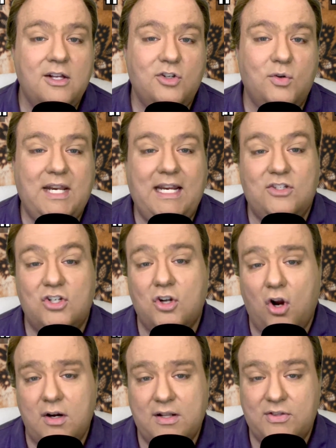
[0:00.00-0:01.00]
to teach
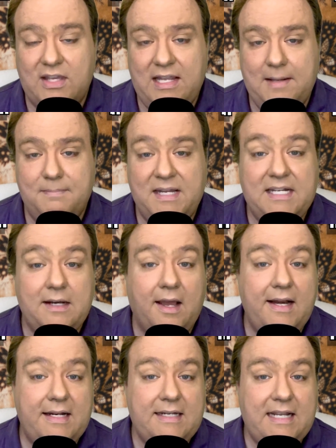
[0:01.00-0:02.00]
courtesy,
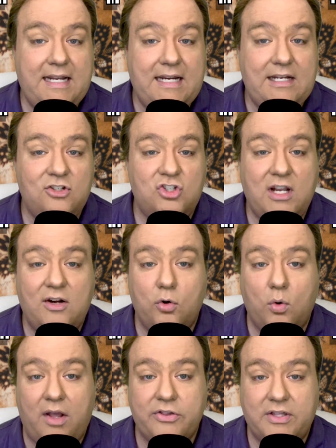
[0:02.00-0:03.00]
benignity,
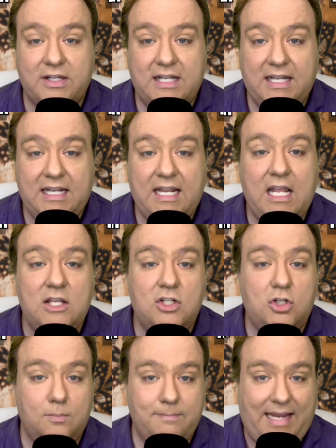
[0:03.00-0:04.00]
generosity,
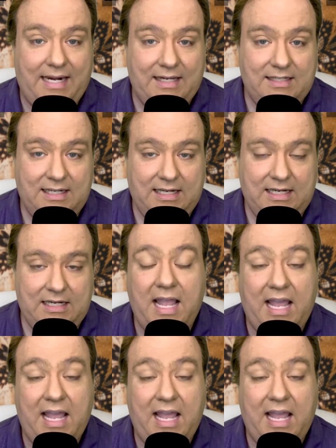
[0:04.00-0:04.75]
humanity.